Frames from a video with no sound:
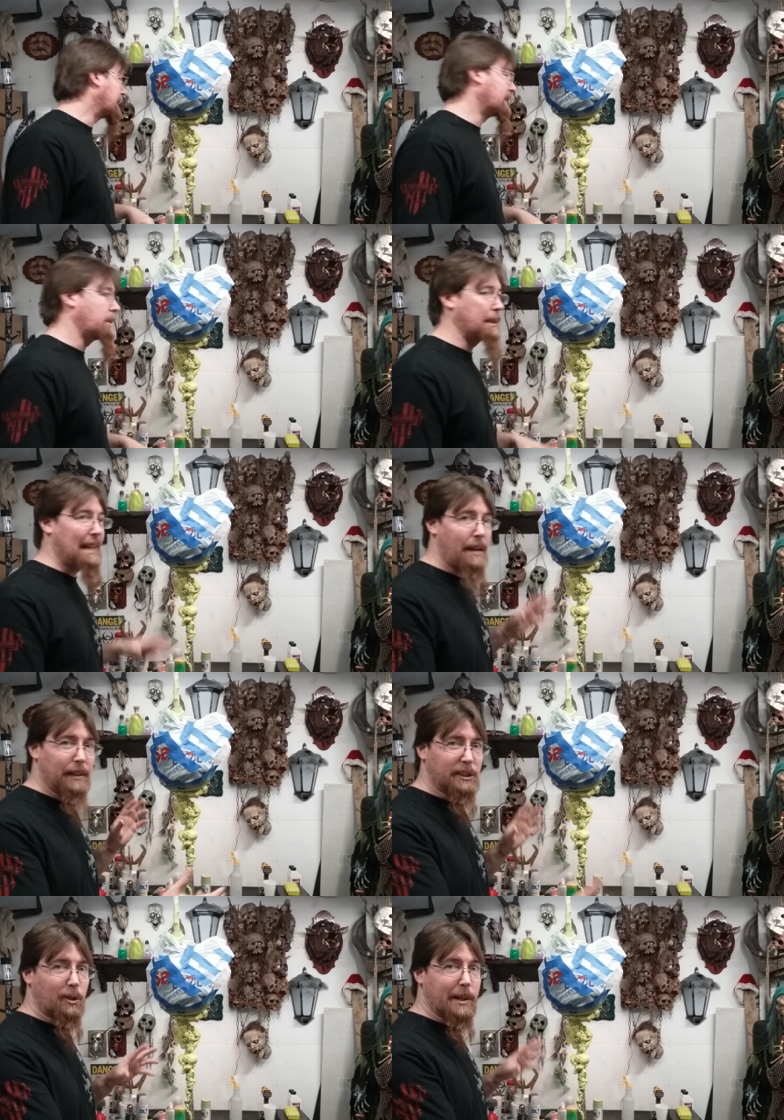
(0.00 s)
But since I'm going to have
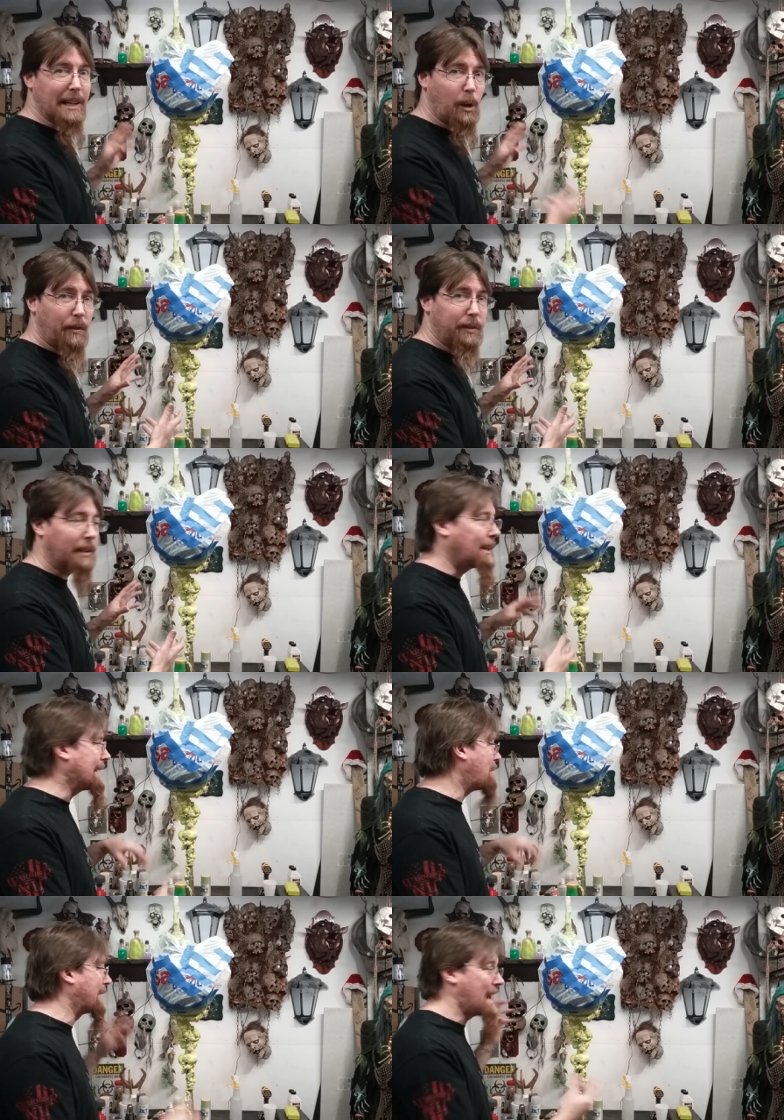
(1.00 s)
this under a yellow
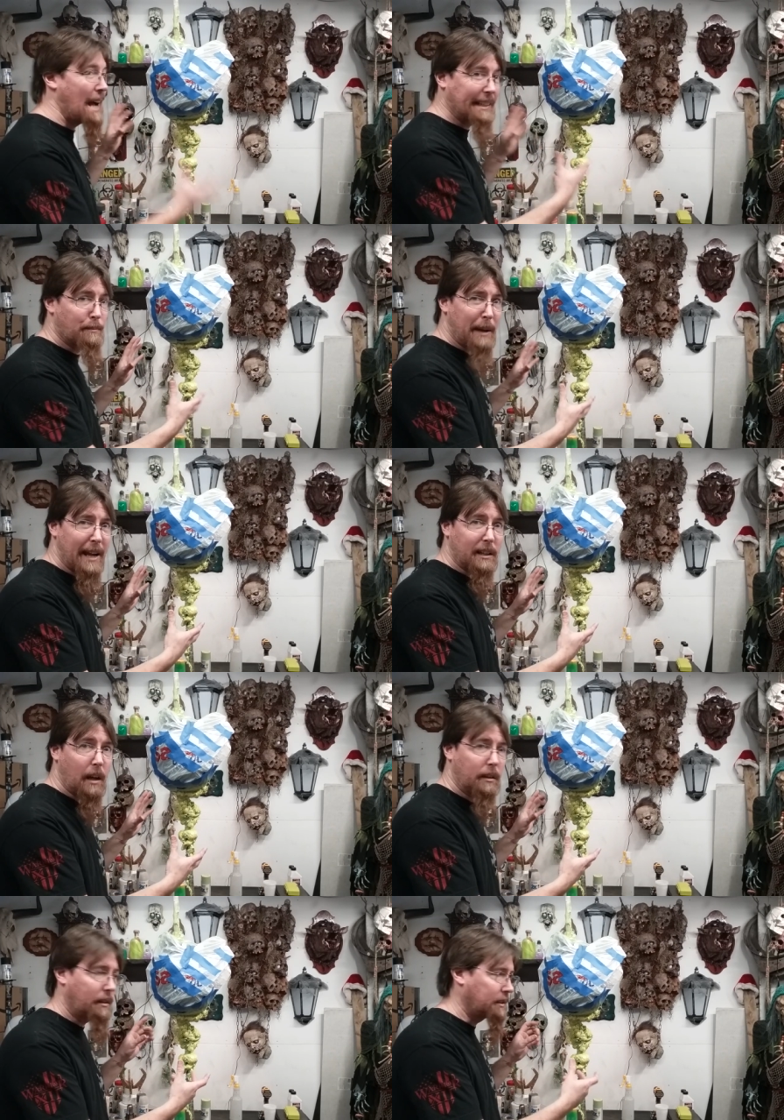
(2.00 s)
floodlight, I want high-impact
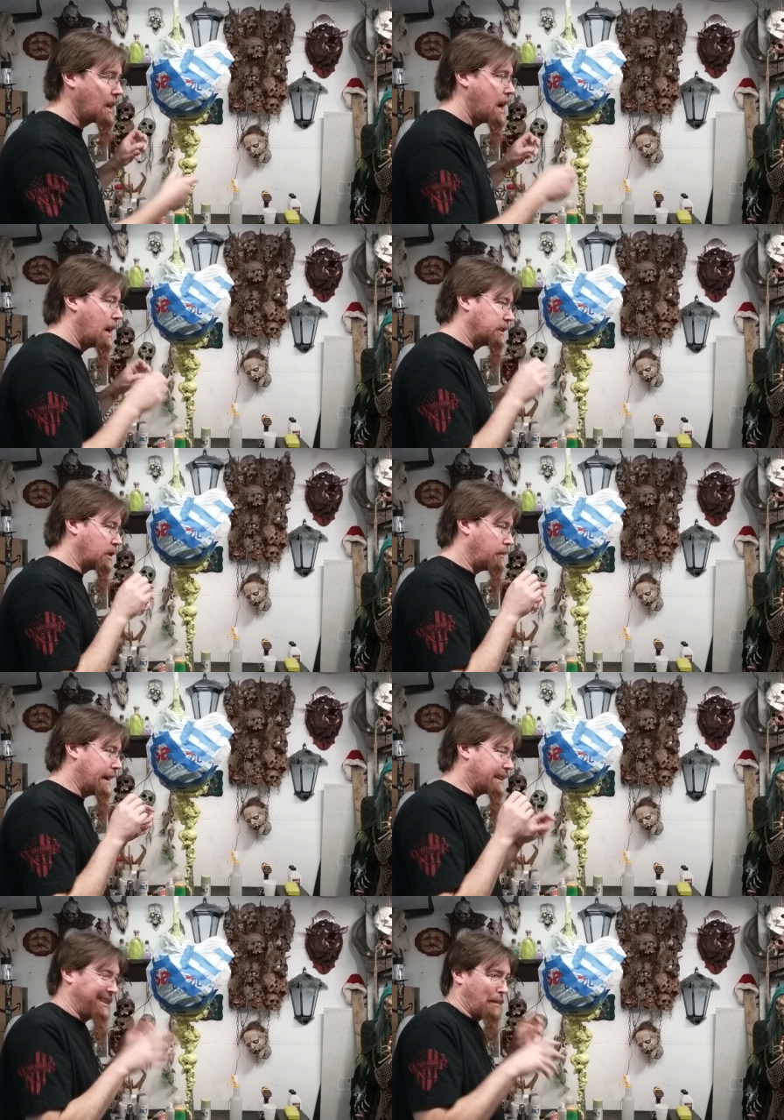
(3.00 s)
colors. So
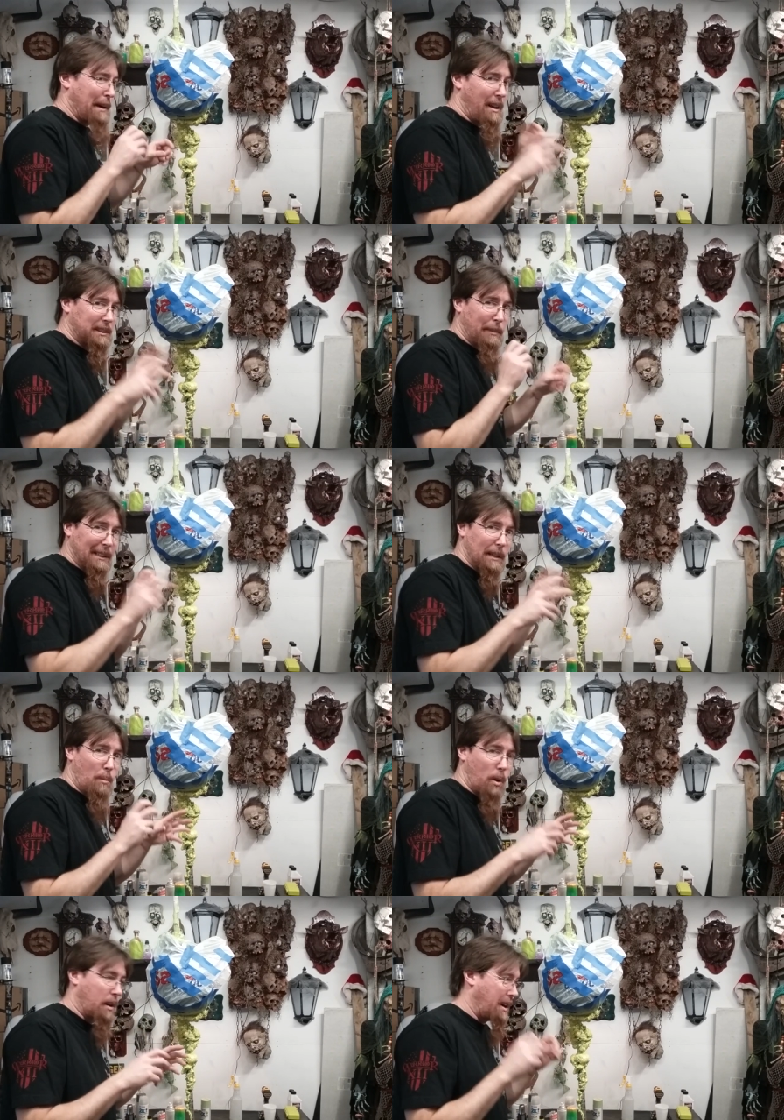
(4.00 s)
my color palette's going to be a little
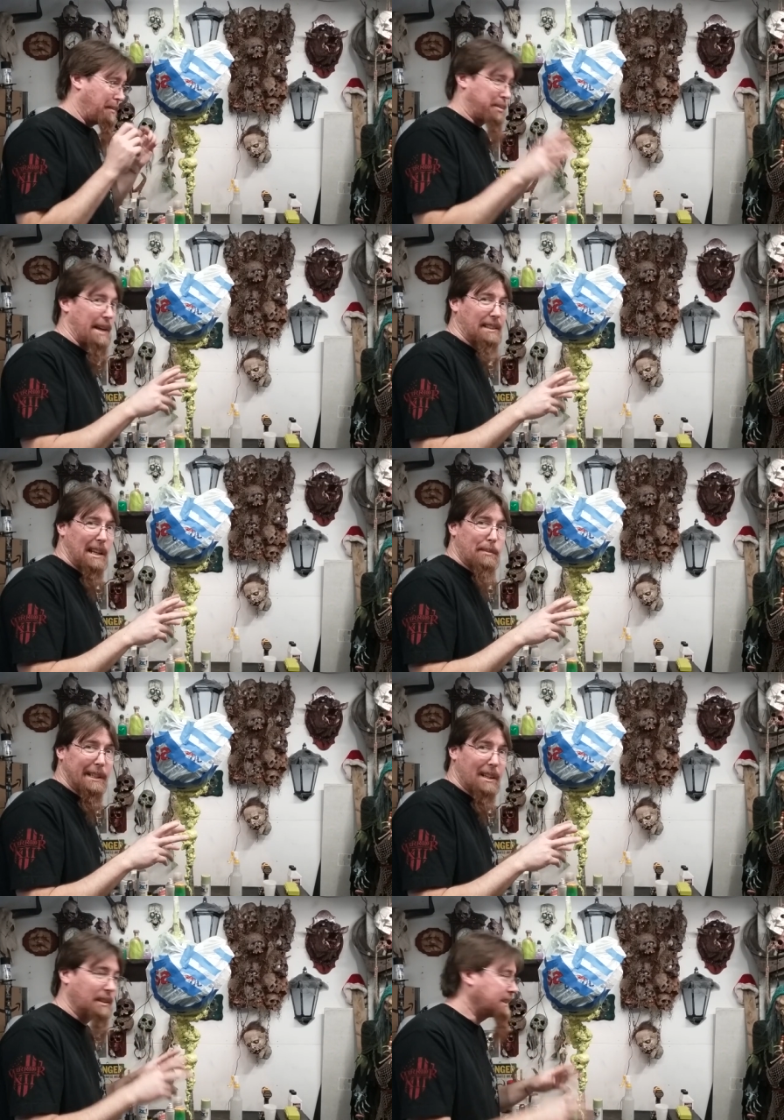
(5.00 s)
more bright than
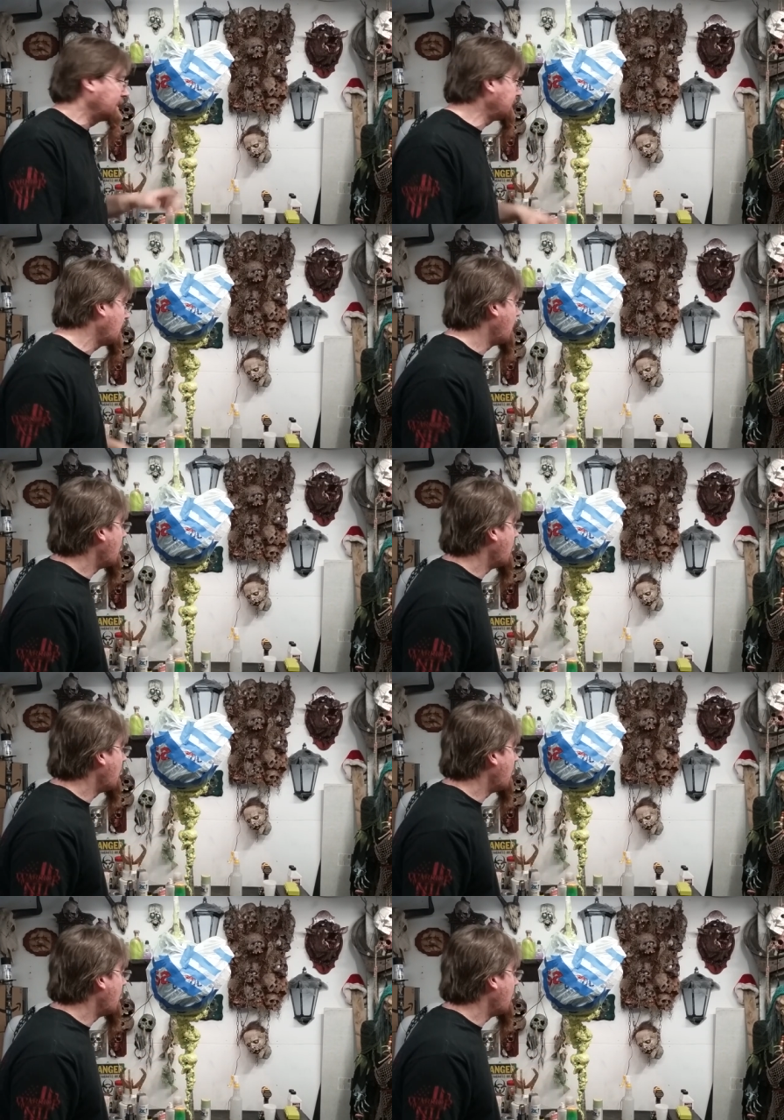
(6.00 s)
anybody else's.